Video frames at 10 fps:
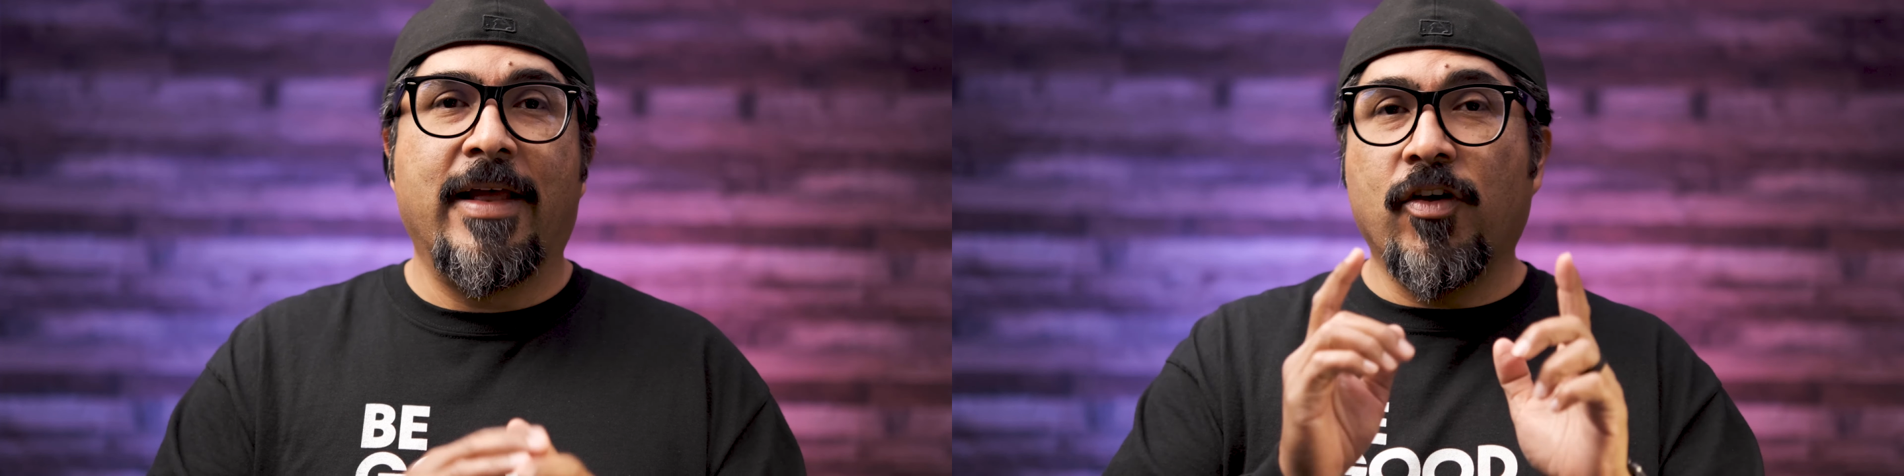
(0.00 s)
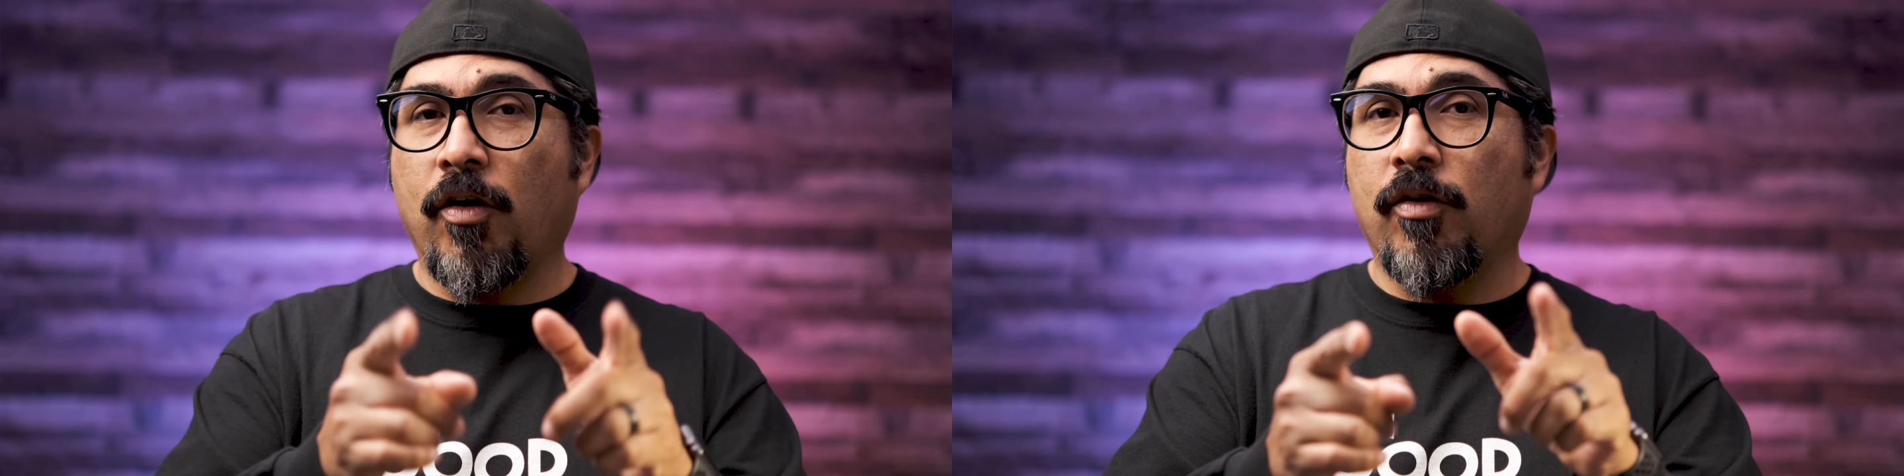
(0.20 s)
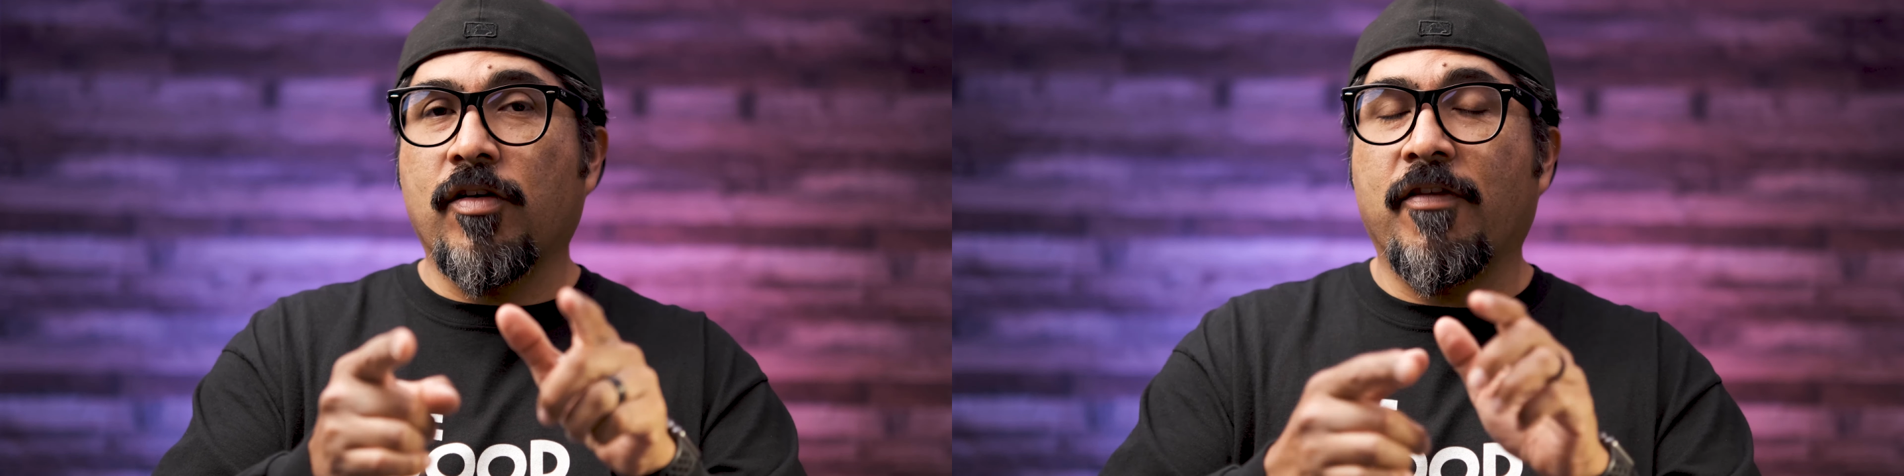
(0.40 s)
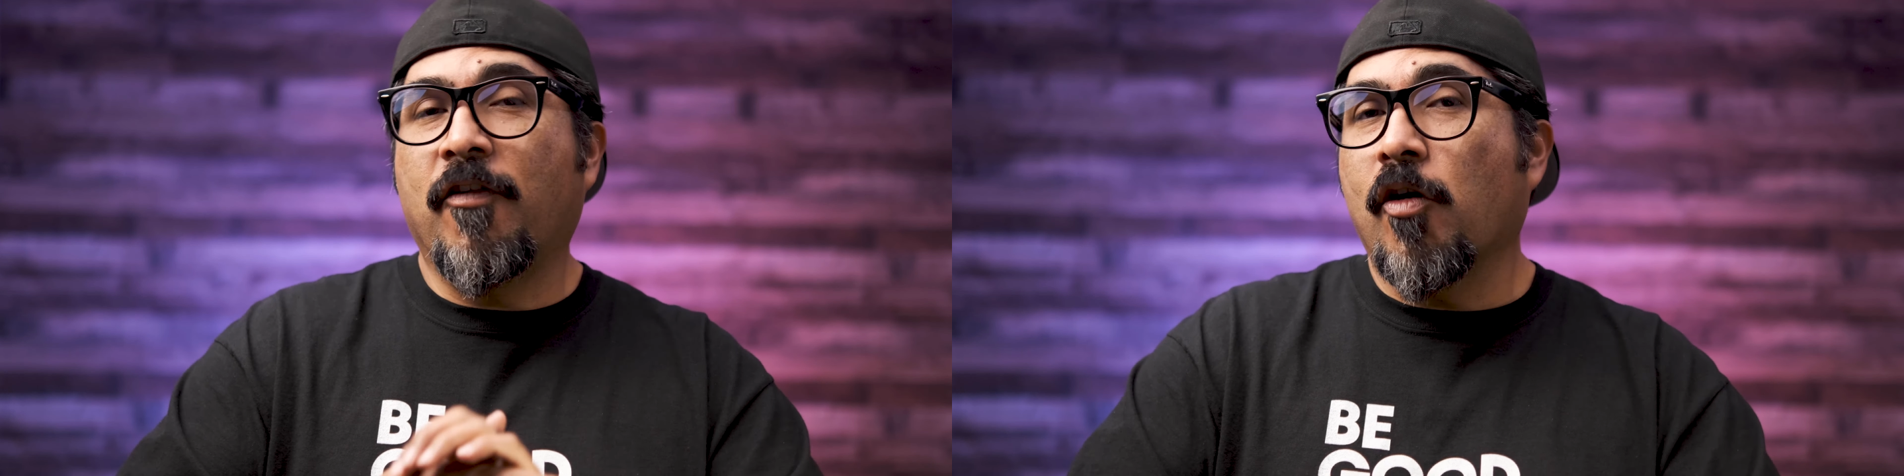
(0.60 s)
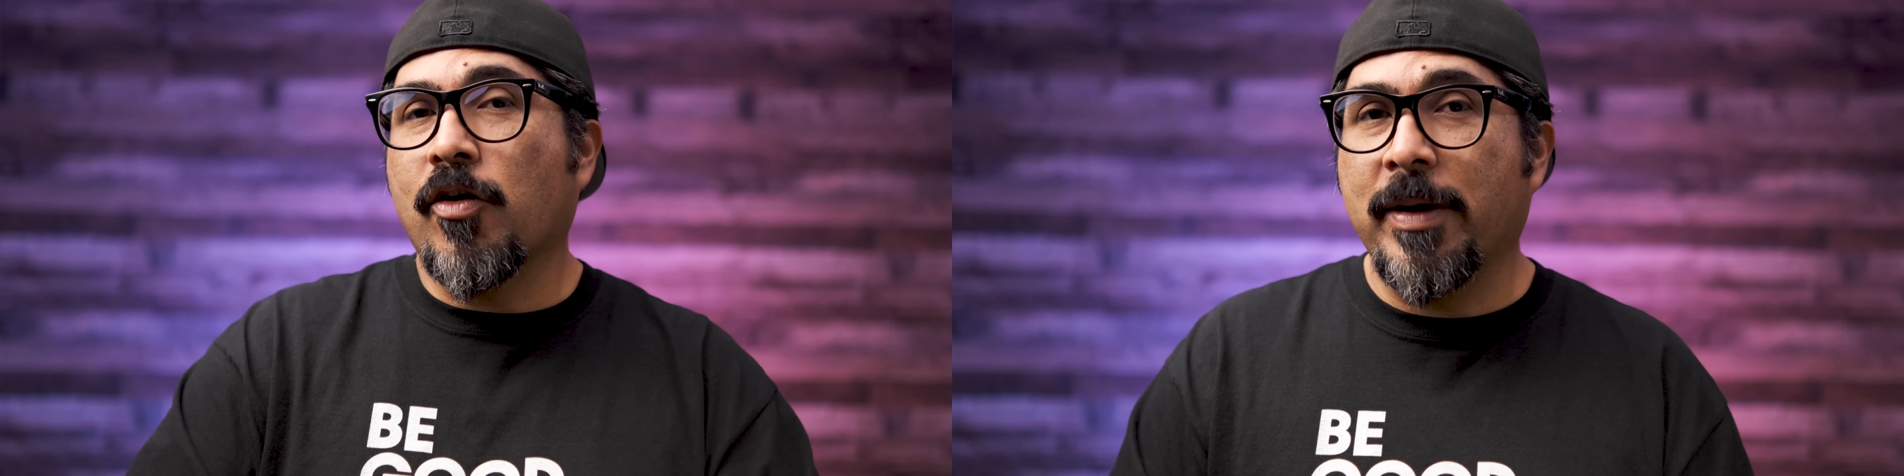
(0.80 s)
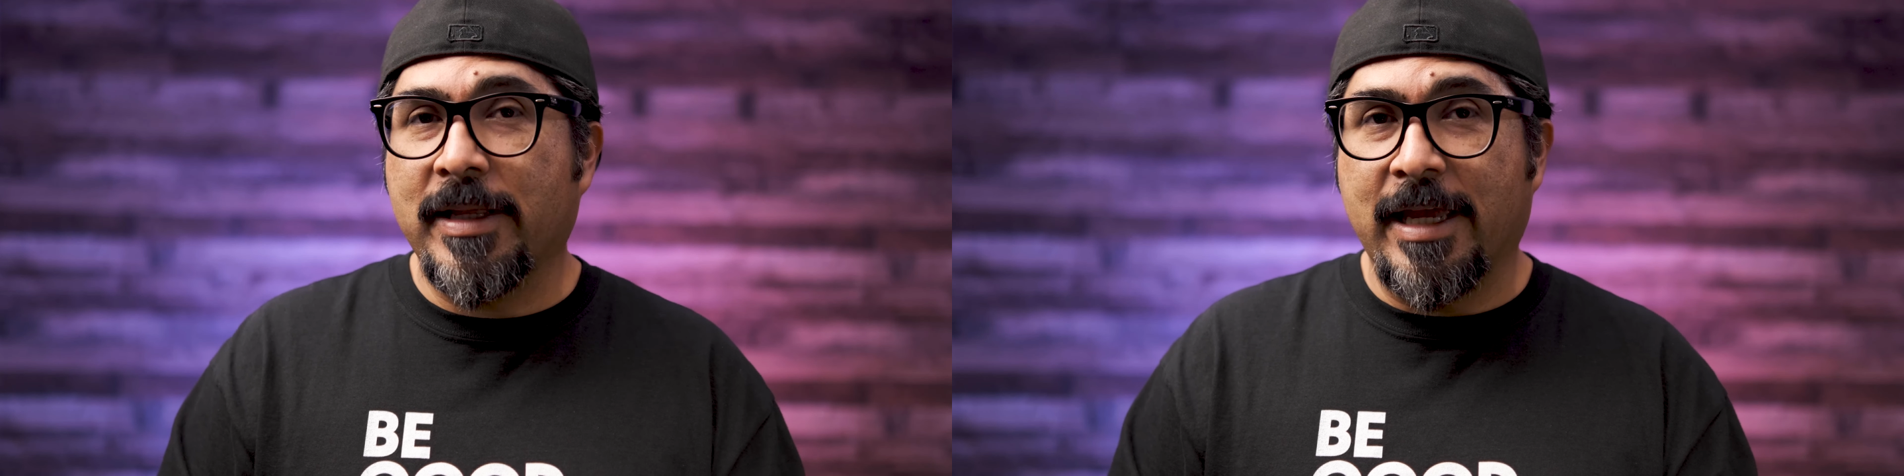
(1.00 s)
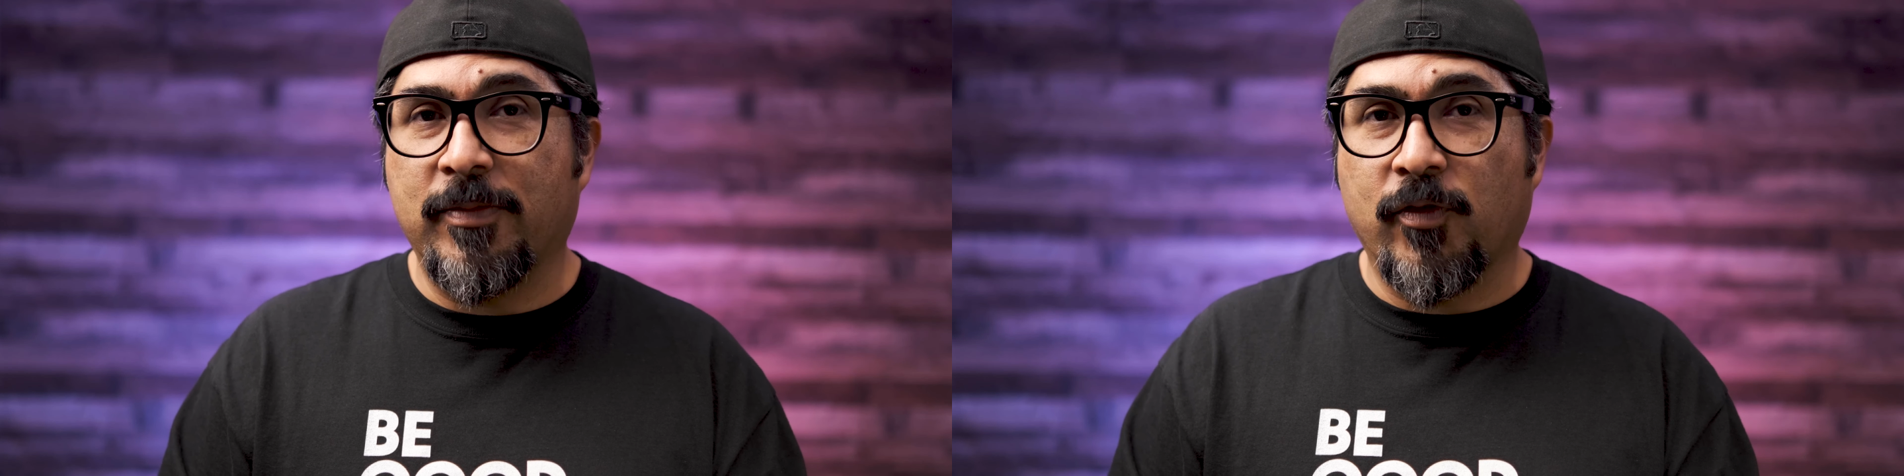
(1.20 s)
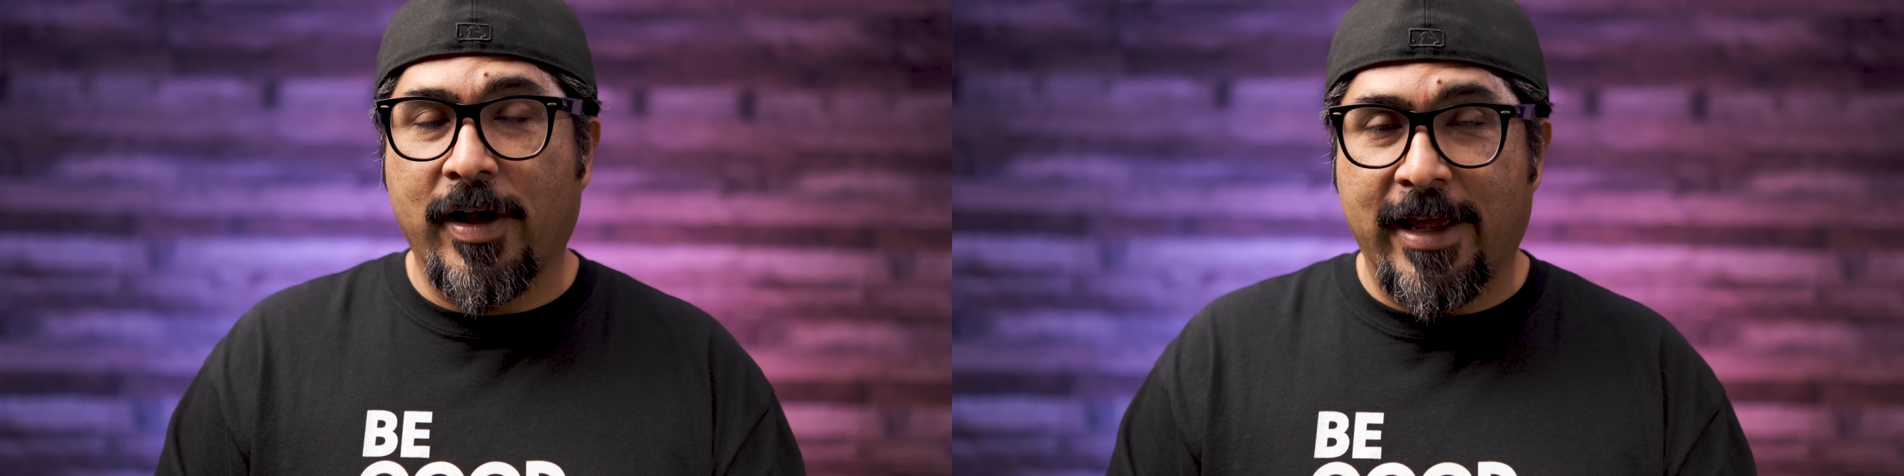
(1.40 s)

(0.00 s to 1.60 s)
And those are four quick tips for